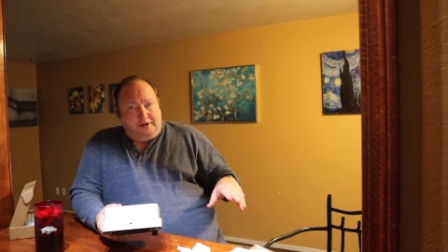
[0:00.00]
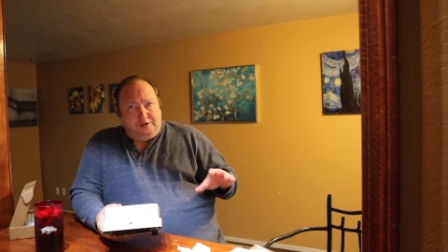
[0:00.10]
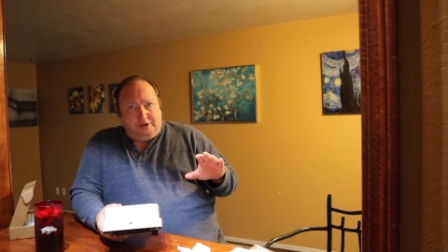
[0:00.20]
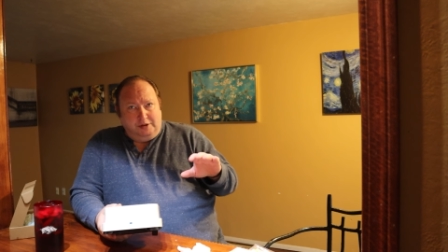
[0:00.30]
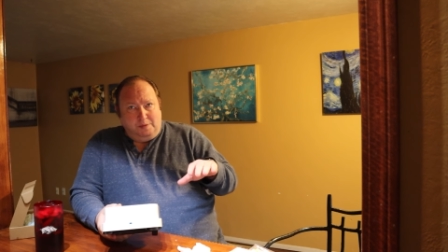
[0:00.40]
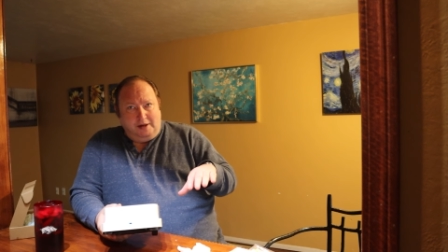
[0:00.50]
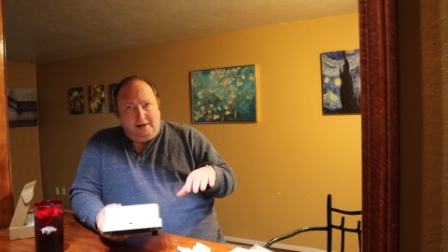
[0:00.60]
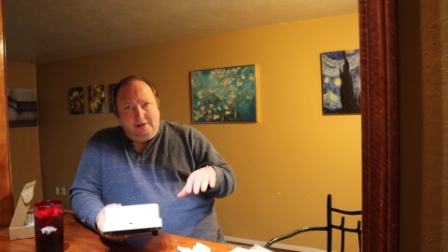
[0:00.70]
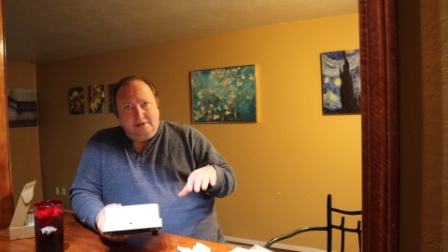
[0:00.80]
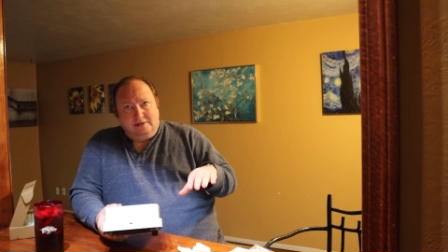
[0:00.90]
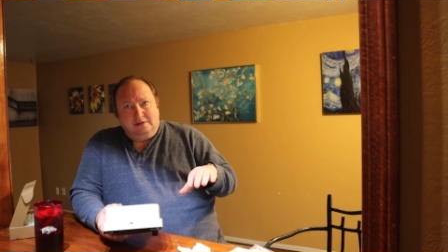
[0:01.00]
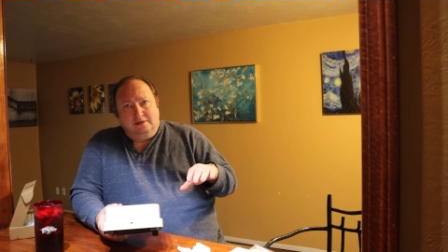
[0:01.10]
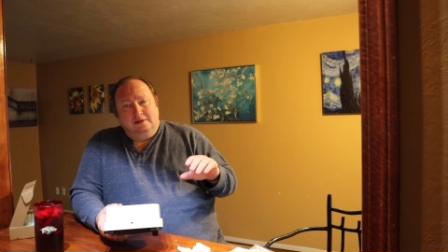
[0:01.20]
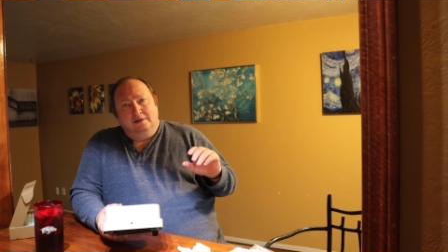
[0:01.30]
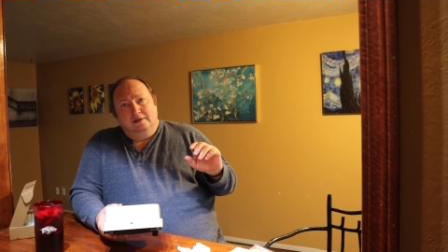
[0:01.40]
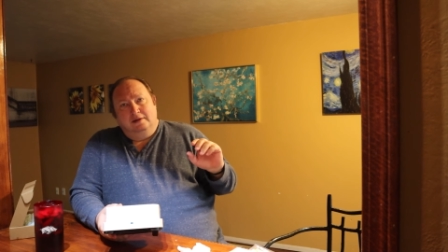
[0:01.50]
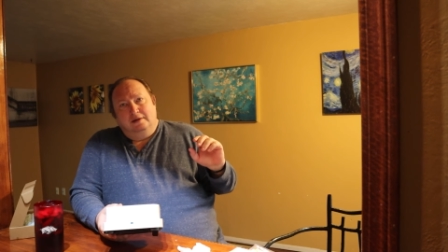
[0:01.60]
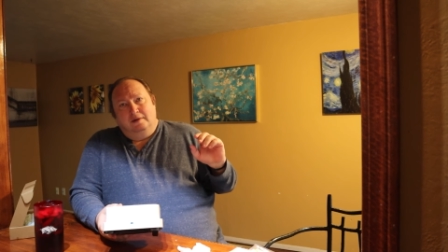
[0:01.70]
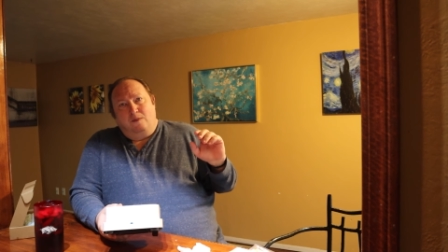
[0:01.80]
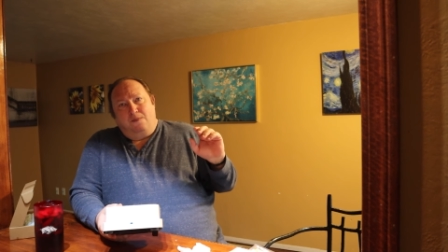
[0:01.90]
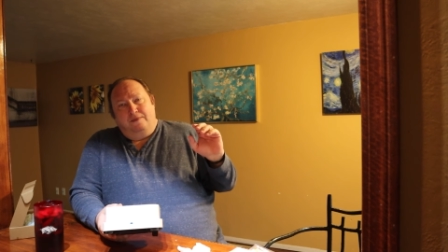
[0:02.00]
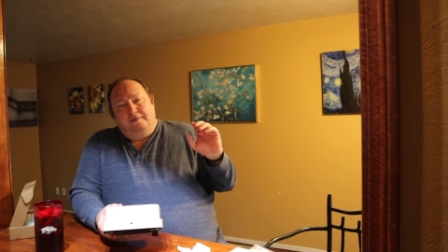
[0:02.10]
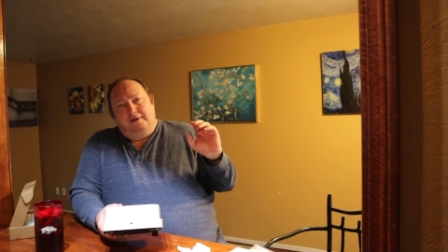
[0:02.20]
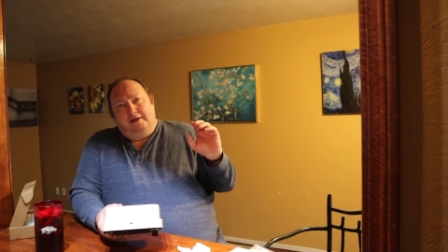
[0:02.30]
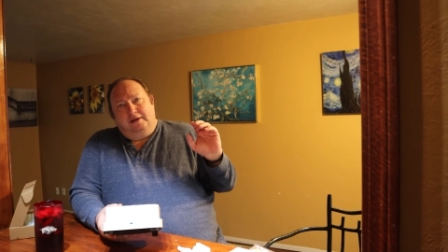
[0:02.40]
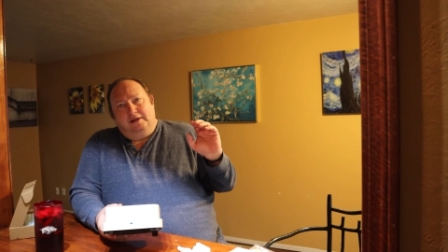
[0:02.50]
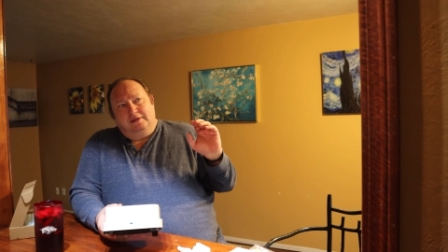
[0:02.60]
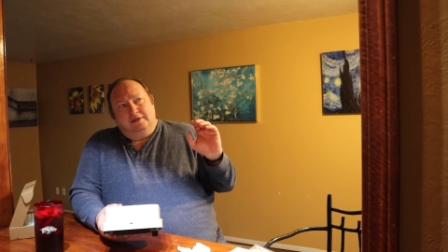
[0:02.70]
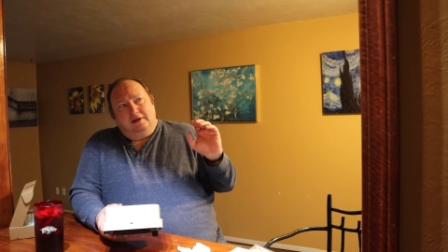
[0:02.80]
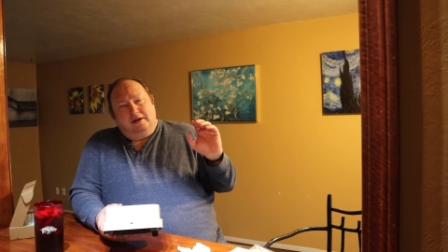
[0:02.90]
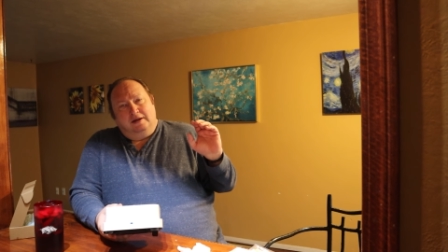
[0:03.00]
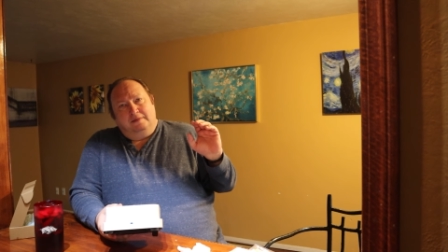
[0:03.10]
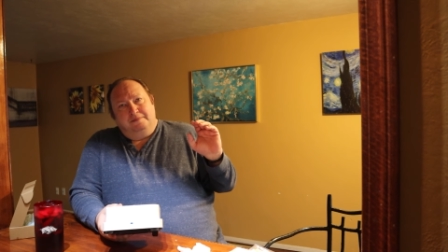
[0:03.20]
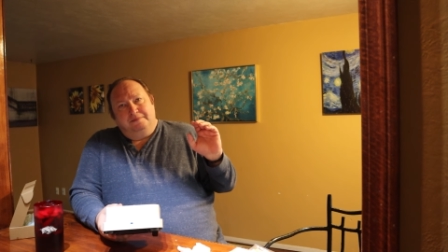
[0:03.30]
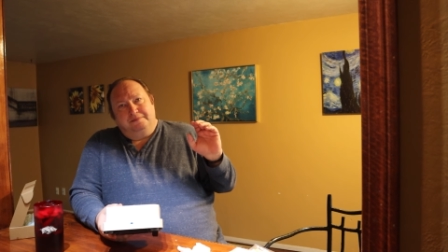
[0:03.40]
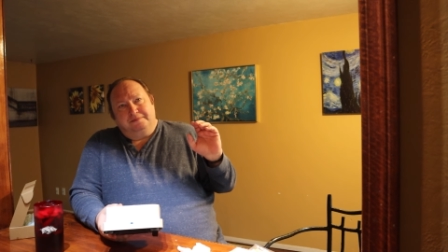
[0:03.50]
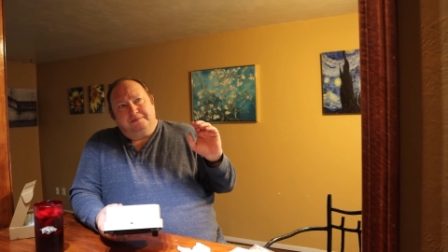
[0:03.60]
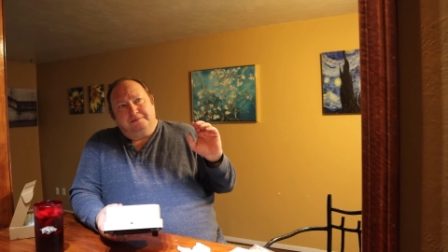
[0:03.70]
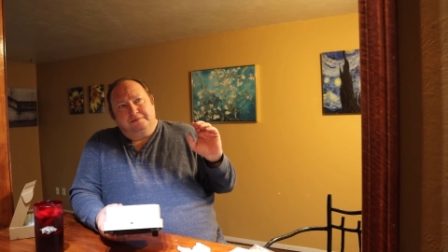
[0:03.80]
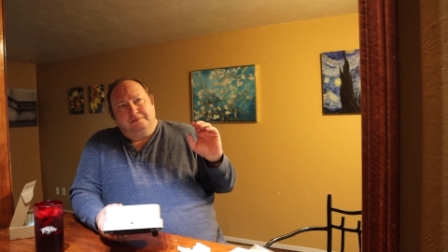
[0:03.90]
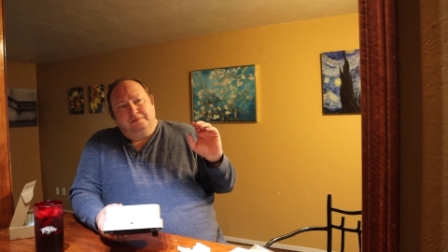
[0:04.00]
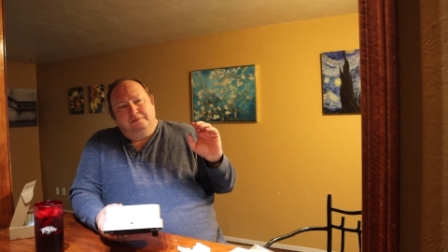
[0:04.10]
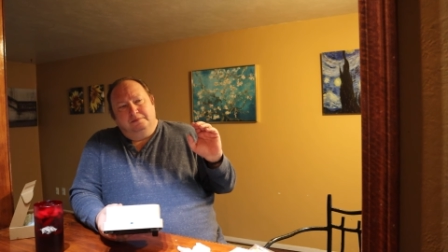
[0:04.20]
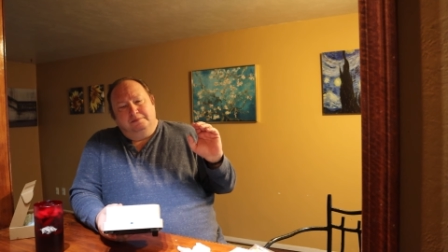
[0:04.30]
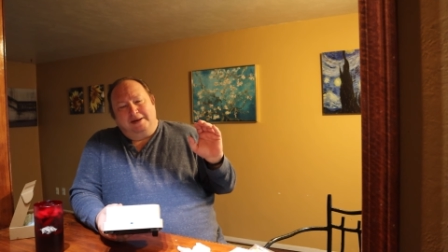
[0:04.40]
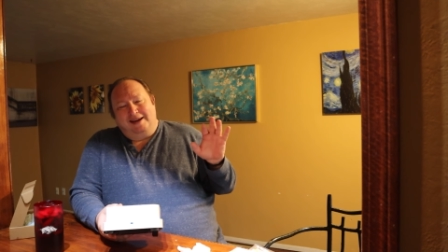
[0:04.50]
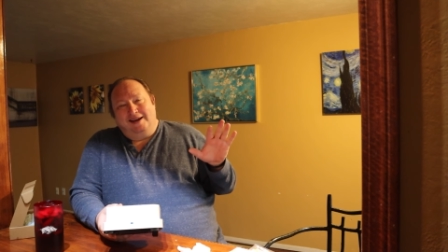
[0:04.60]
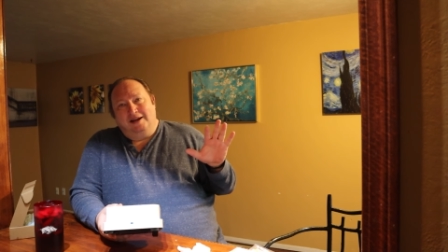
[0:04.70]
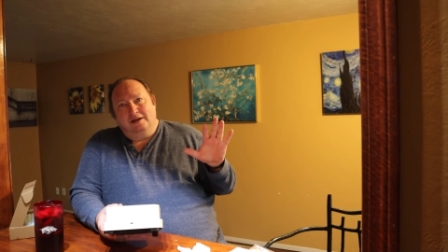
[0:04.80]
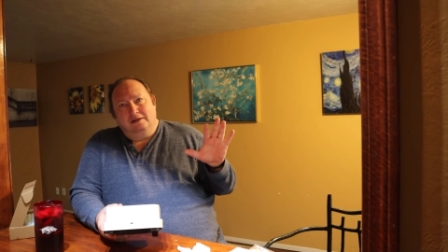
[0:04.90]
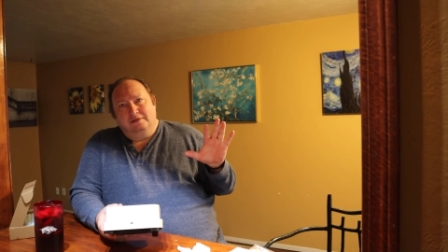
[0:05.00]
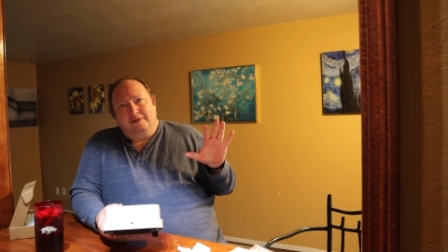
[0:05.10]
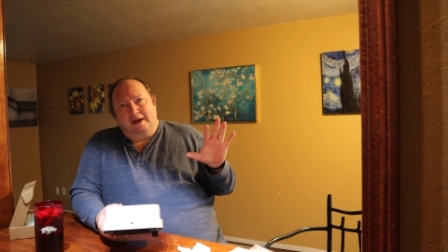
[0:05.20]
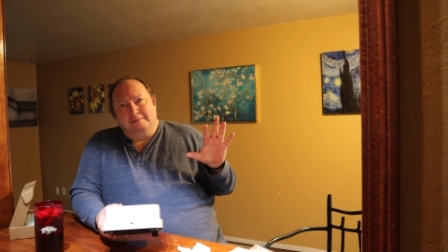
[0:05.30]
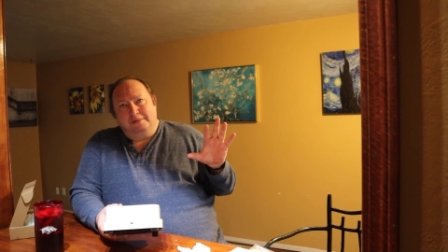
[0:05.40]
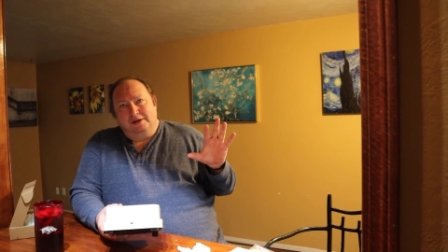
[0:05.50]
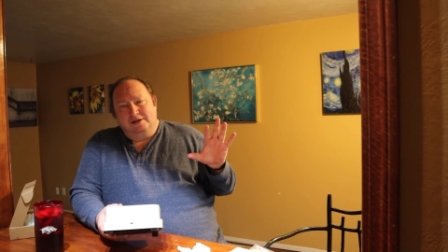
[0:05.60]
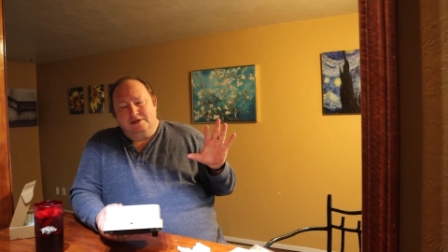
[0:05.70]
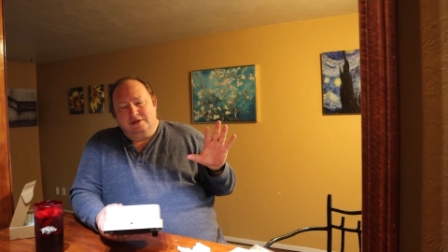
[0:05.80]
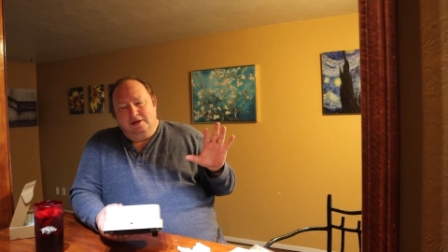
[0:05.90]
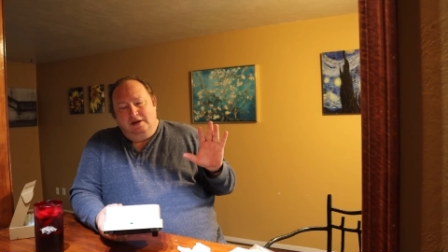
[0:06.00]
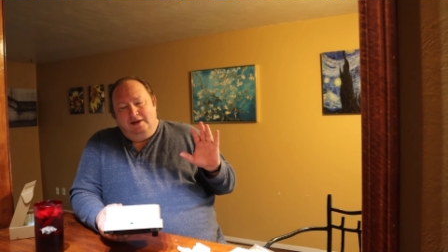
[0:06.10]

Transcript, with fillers: entryways. It didn't uh, bang that much.